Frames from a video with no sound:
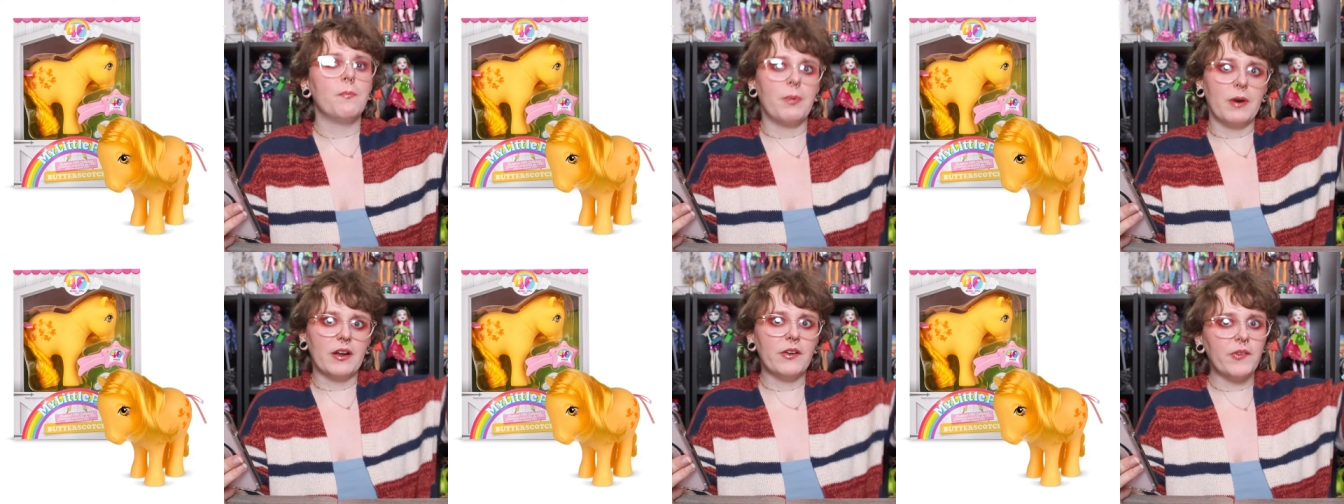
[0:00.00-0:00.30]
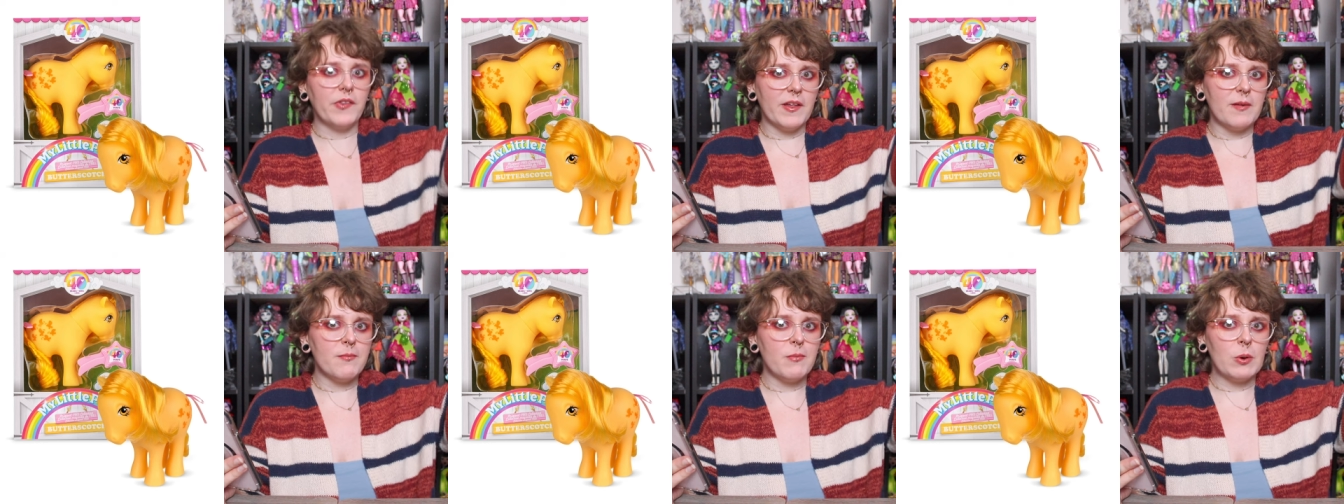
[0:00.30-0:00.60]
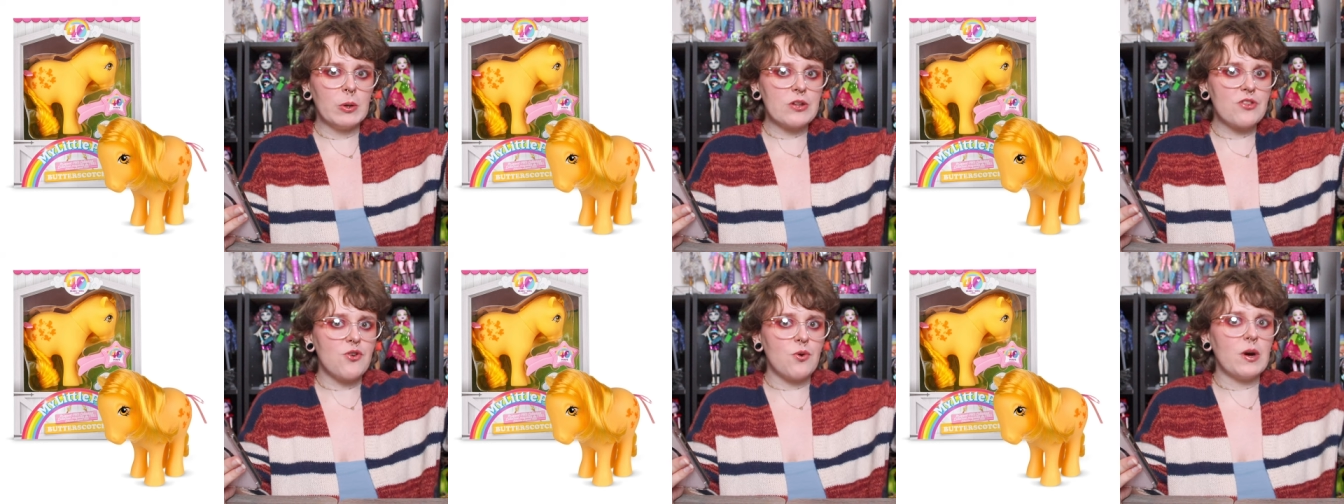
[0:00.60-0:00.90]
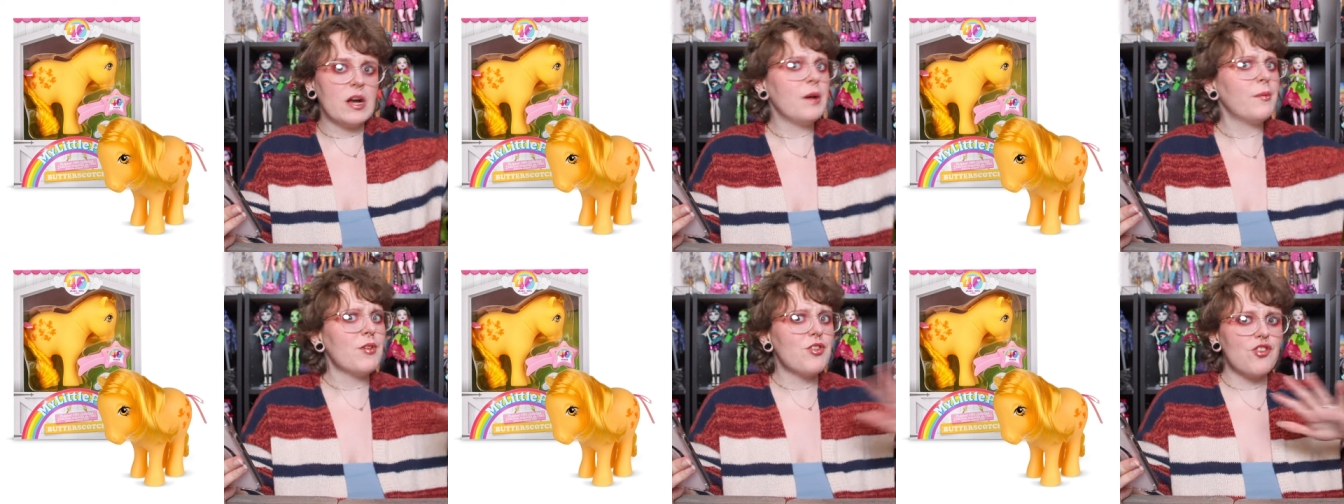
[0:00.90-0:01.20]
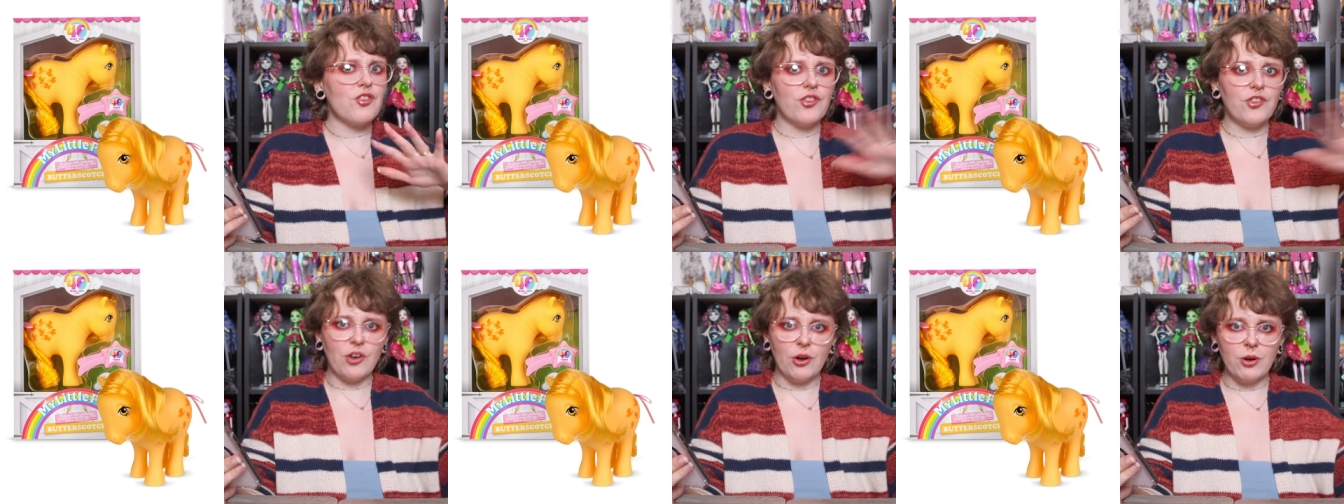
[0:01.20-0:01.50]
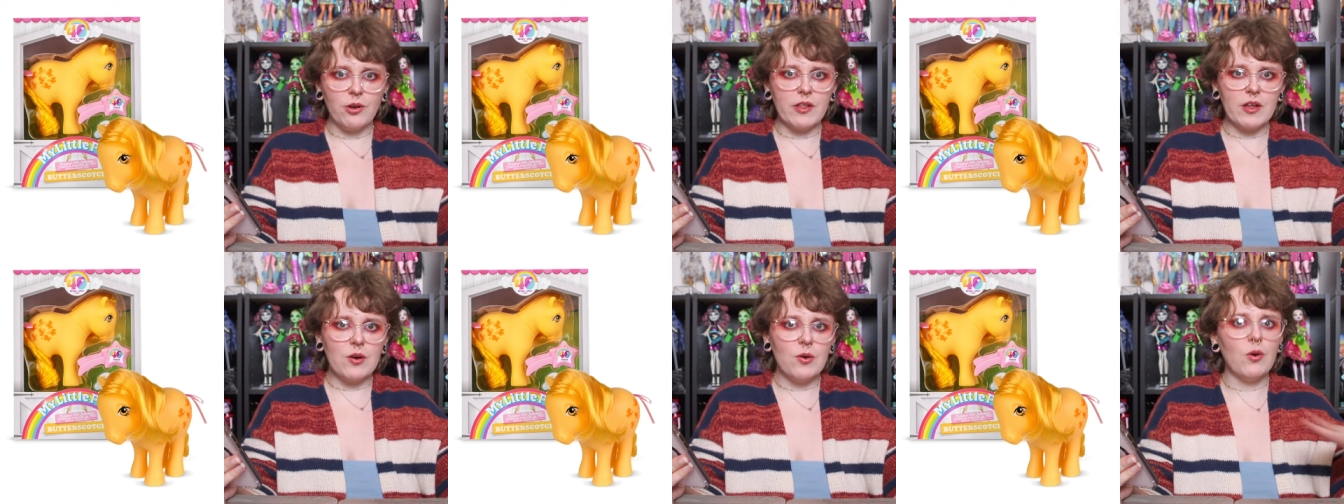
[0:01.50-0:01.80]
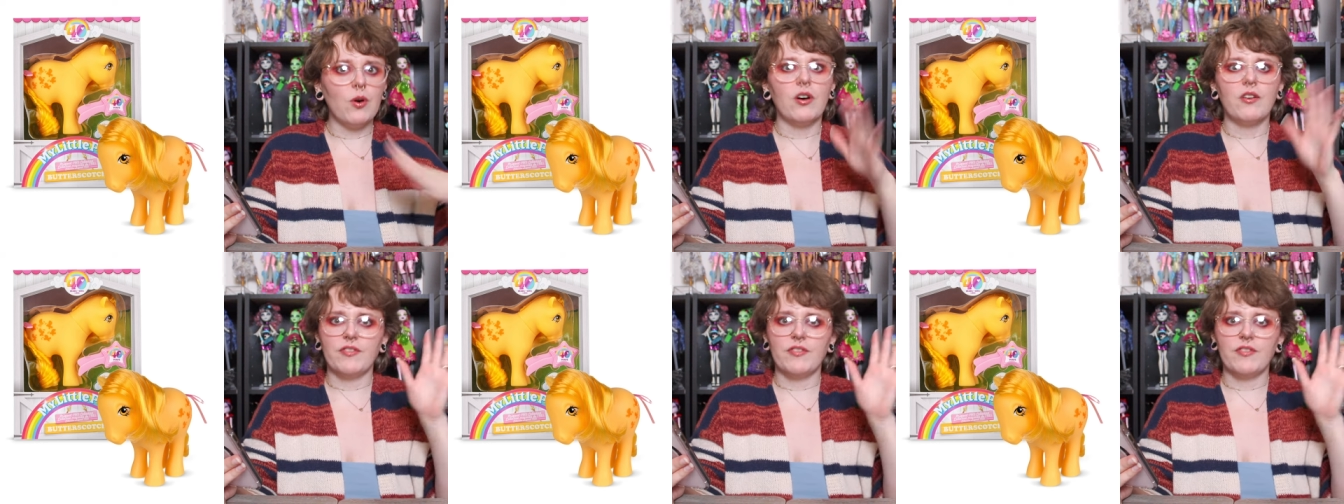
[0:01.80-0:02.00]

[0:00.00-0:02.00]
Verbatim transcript: brings them more joy, which is totally cool.